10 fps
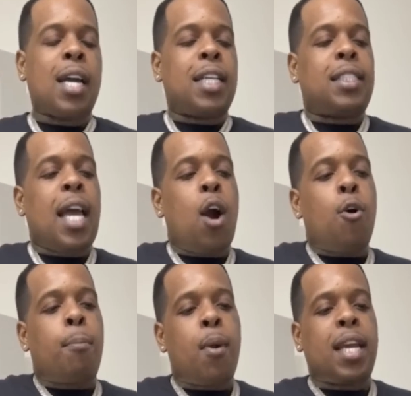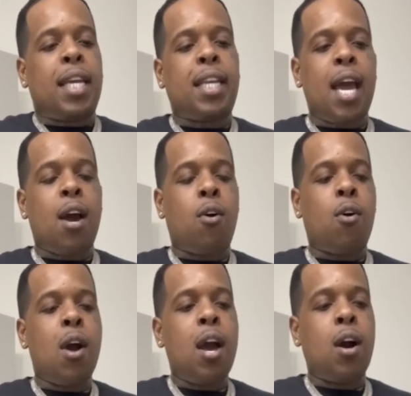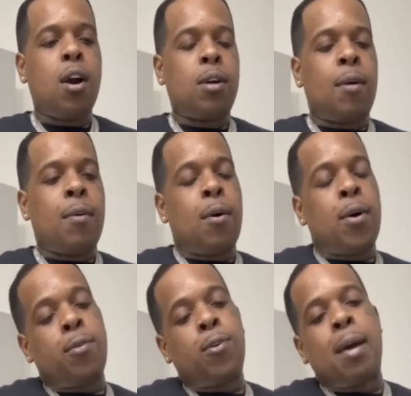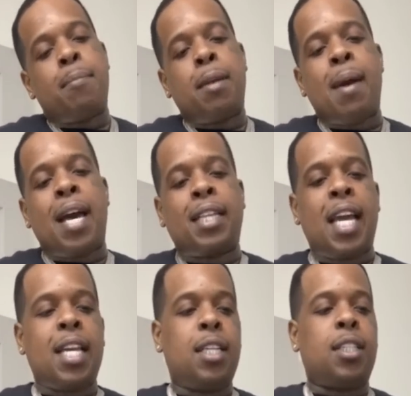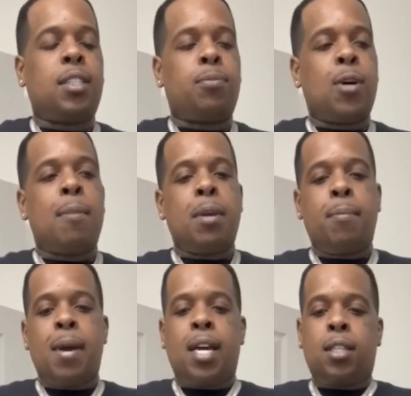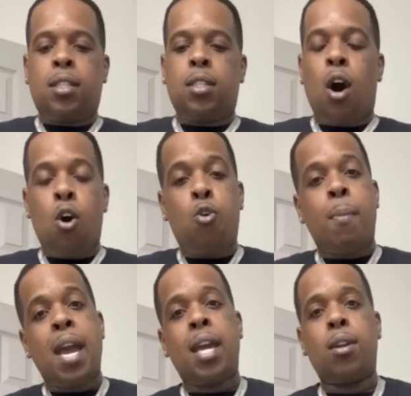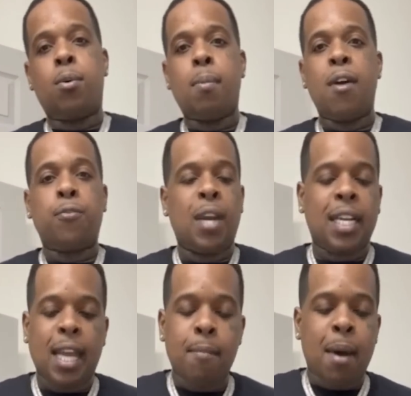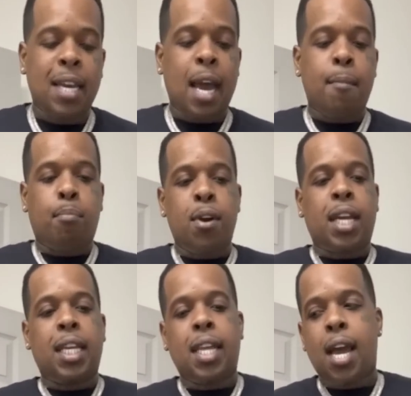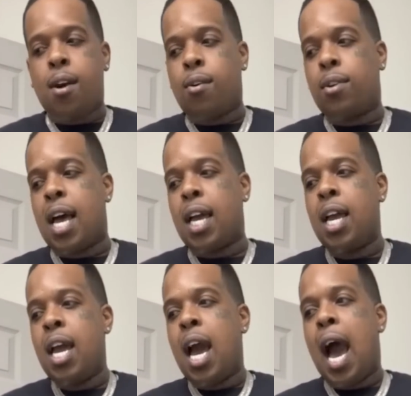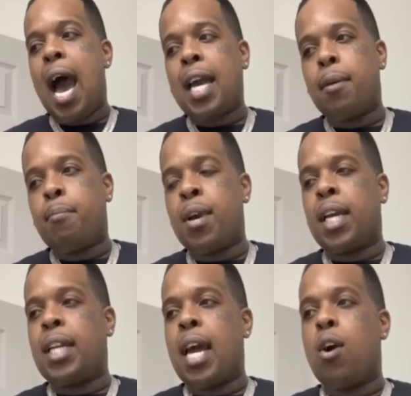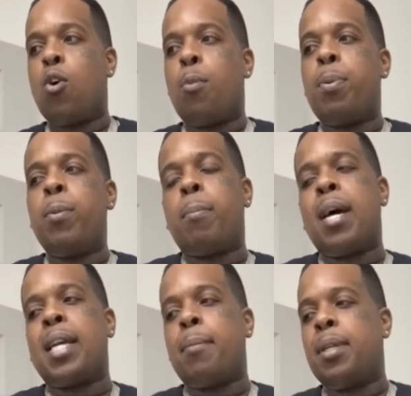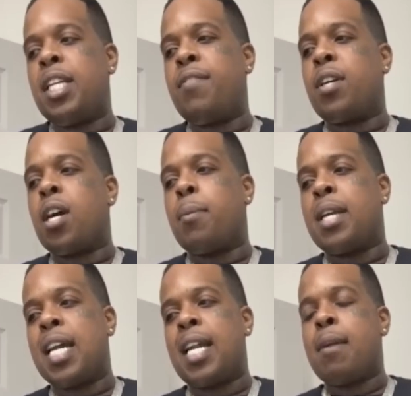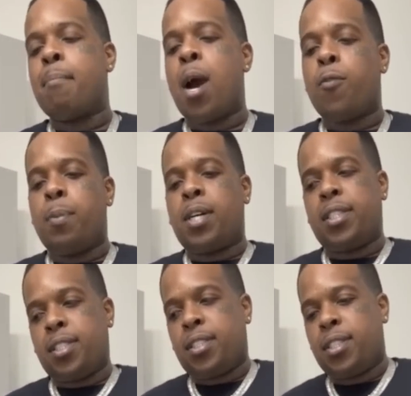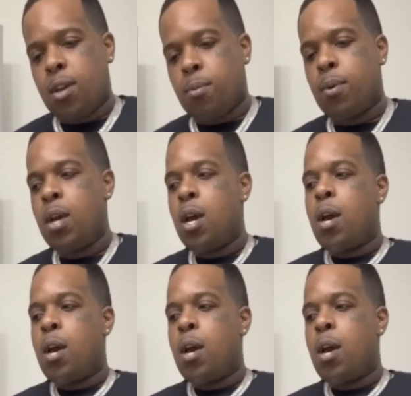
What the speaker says: I guess they don't break it down. And what I mean by they is, what I mean by the old man, though. I feel like they might not break it down like I can break it down, or people might not believe it coming out of their mouth because it's them.